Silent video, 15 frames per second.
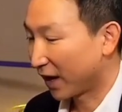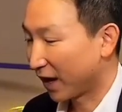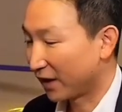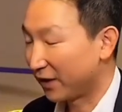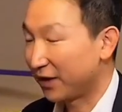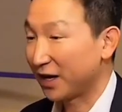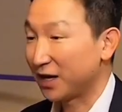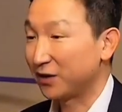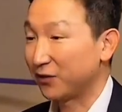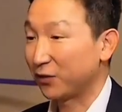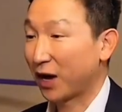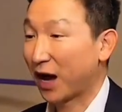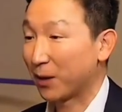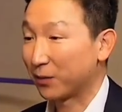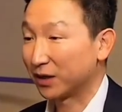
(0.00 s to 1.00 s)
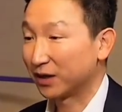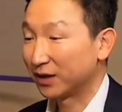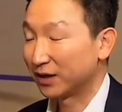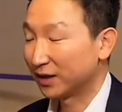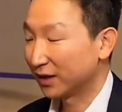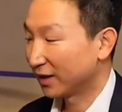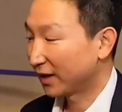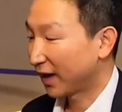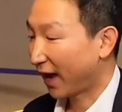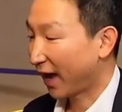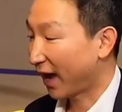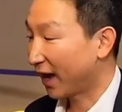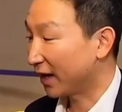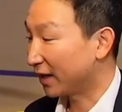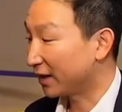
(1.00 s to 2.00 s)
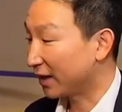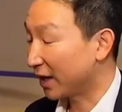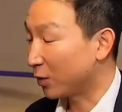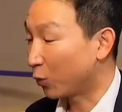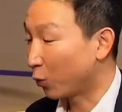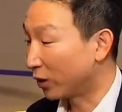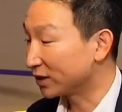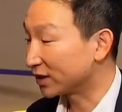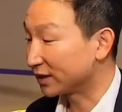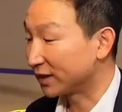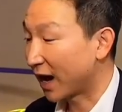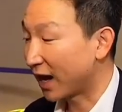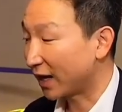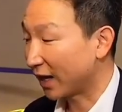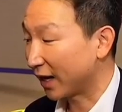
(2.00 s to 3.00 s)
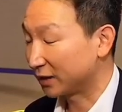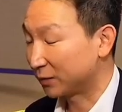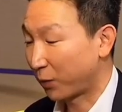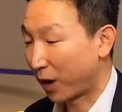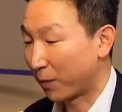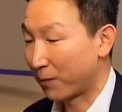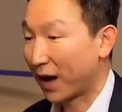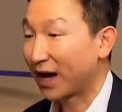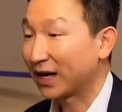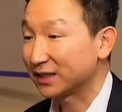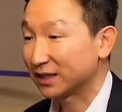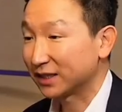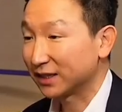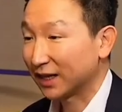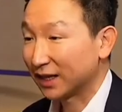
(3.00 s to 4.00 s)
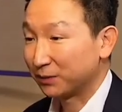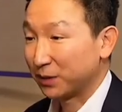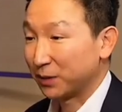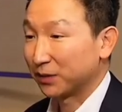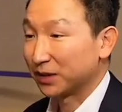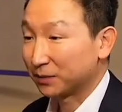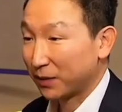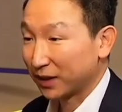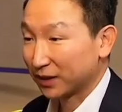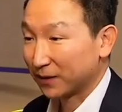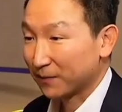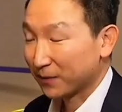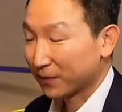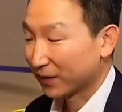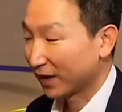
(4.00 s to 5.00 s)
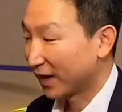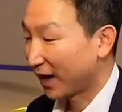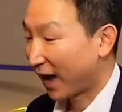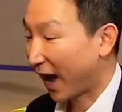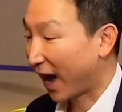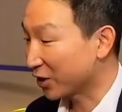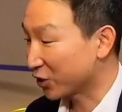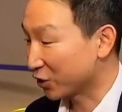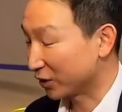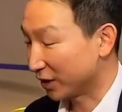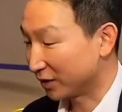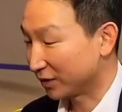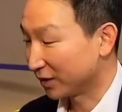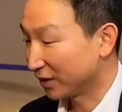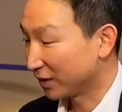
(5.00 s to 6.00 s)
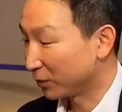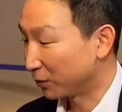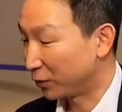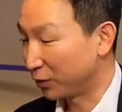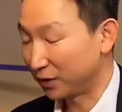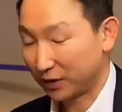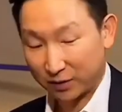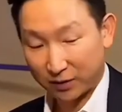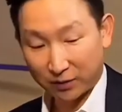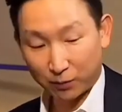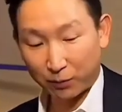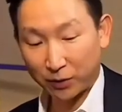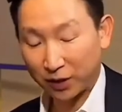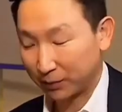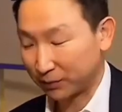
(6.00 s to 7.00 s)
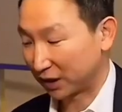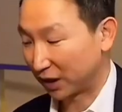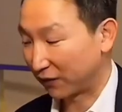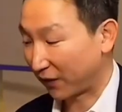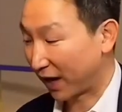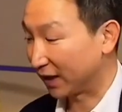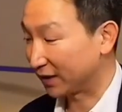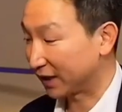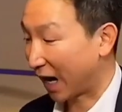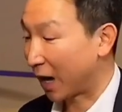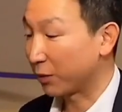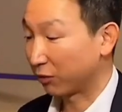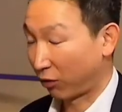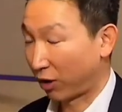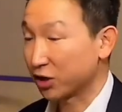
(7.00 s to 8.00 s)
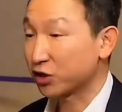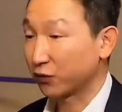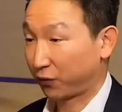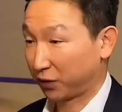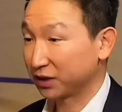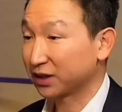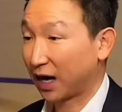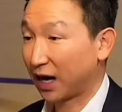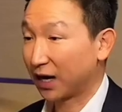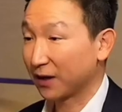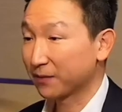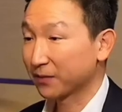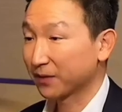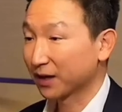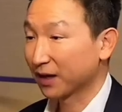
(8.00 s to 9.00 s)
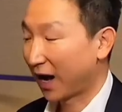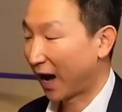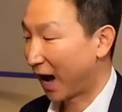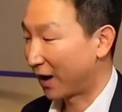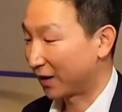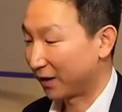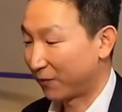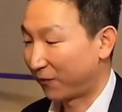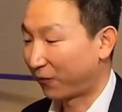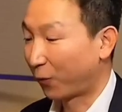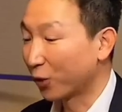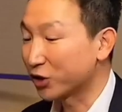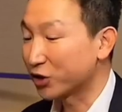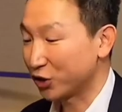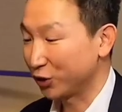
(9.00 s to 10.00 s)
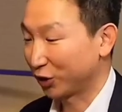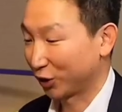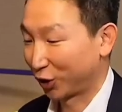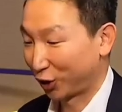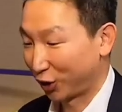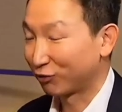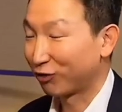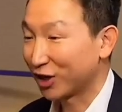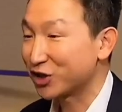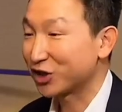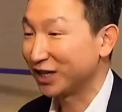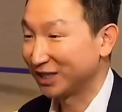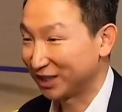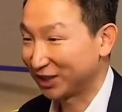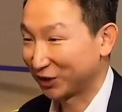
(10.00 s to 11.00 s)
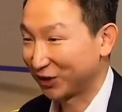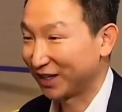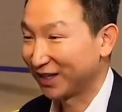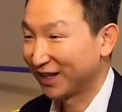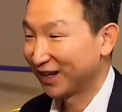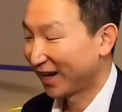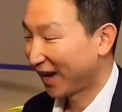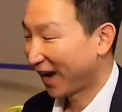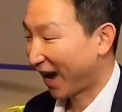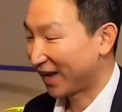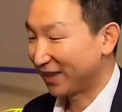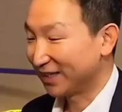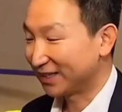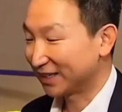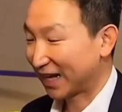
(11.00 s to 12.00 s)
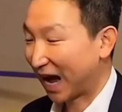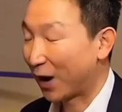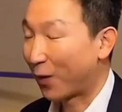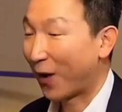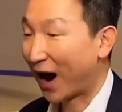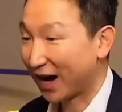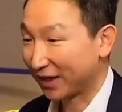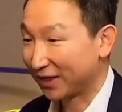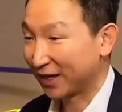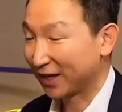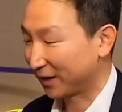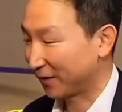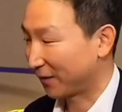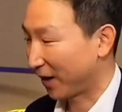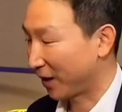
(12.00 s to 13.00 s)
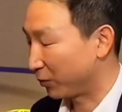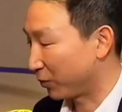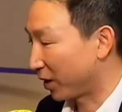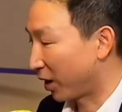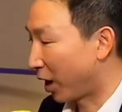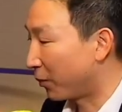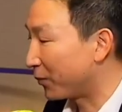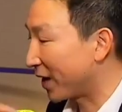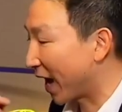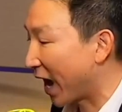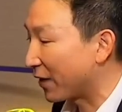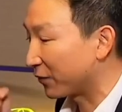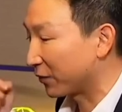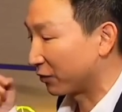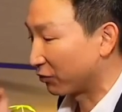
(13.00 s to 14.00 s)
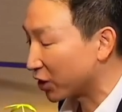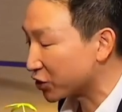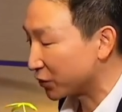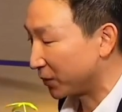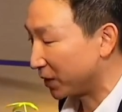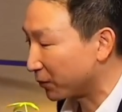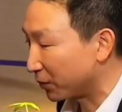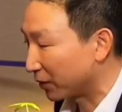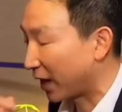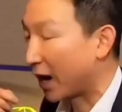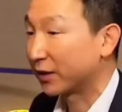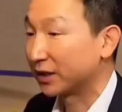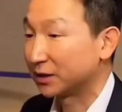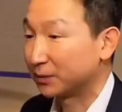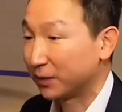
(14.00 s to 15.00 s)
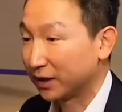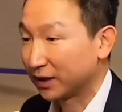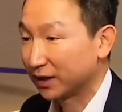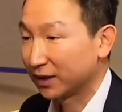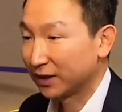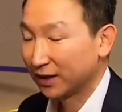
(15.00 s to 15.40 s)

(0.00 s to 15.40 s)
And then the interview happened. And it was not as bombastic as people expected. Actually, Putin put himself as, I'm a Russia first guy. I'm going to force you to learn Russian history. And this is how I think. And on behalf of the Russian people, I'm going to speak.